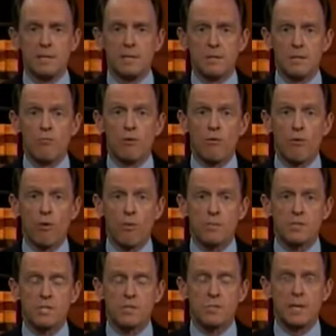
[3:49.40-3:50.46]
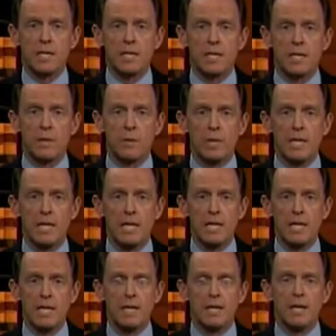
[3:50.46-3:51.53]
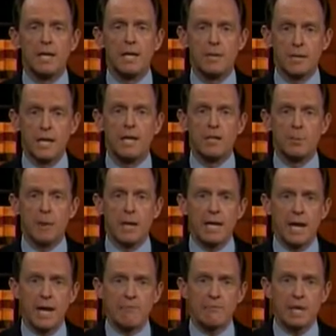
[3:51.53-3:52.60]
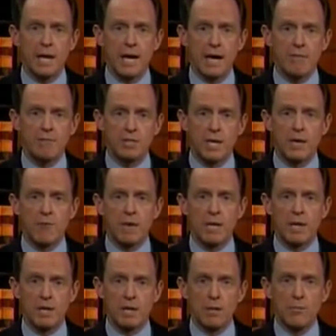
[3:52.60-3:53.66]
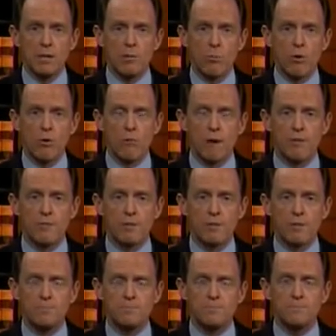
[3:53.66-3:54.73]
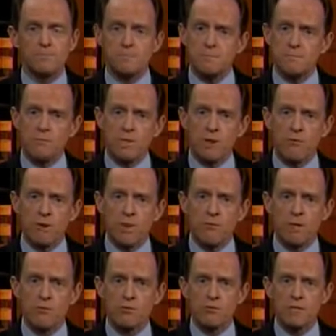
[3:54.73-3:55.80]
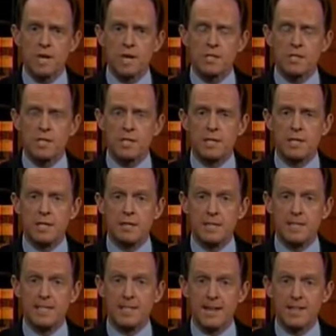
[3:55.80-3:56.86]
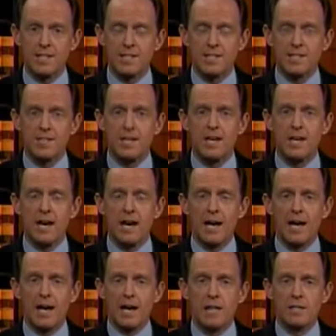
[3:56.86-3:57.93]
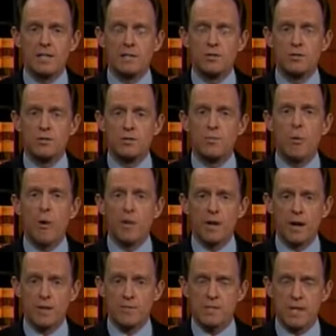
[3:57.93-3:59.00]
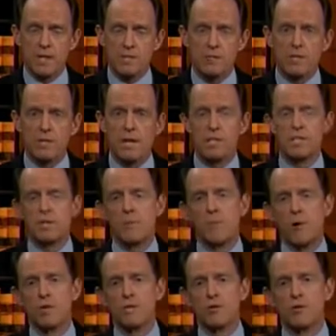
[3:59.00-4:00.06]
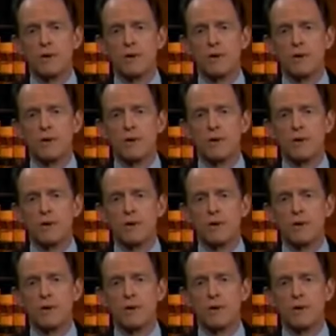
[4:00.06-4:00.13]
the, the reforms and spending that we need, then you might have to have generate a little bit more revenue from those reduction in deductions uh, uh, to, to more than offset the reduction in marginal